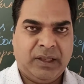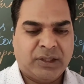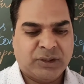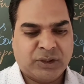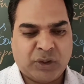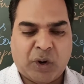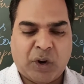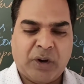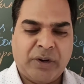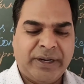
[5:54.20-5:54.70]

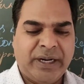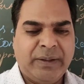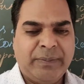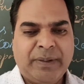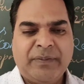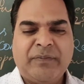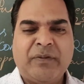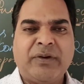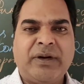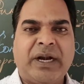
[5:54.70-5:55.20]
So already
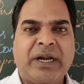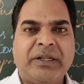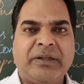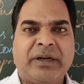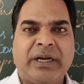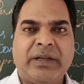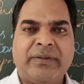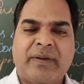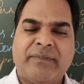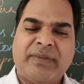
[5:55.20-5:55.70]
before
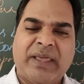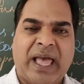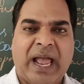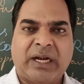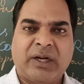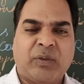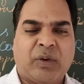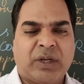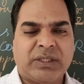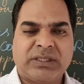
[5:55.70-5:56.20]
1935 the
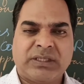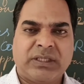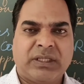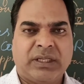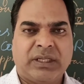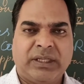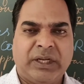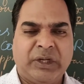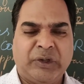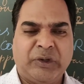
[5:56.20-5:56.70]
act was
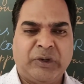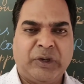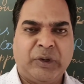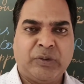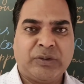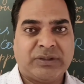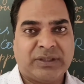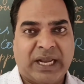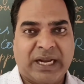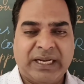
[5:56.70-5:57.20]

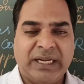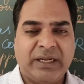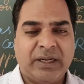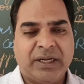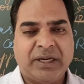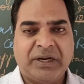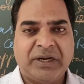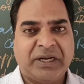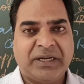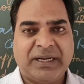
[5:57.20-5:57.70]
introduced,
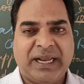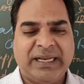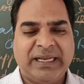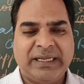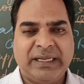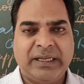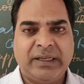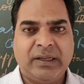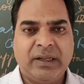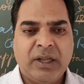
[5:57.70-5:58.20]

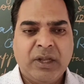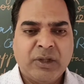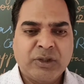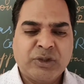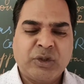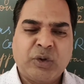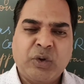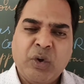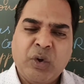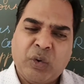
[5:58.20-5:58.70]
1919.
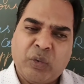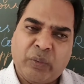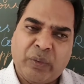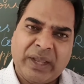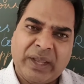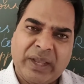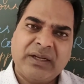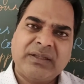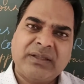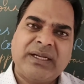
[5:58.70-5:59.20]
So
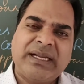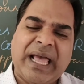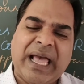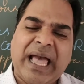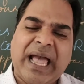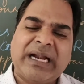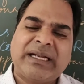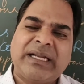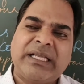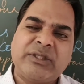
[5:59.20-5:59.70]
whether that
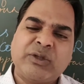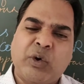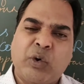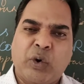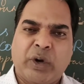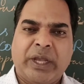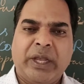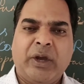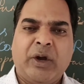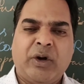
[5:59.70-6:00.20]
act is
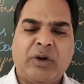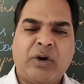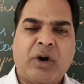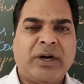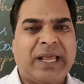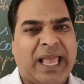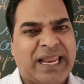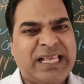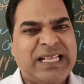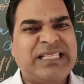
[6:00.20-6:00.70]
okay or
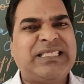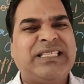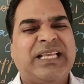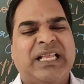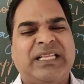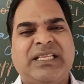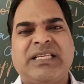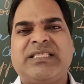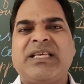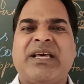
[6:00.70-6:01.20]
not, any
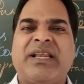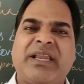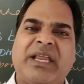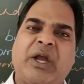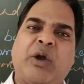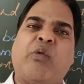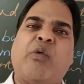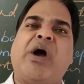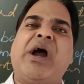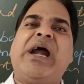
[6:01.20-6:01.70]
changes are
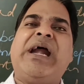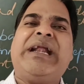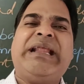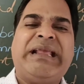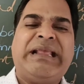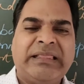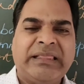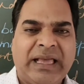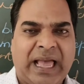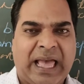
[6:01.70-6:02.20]
required
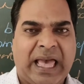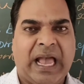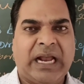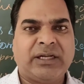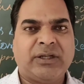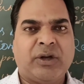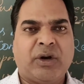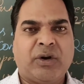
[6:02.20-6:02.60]
in the act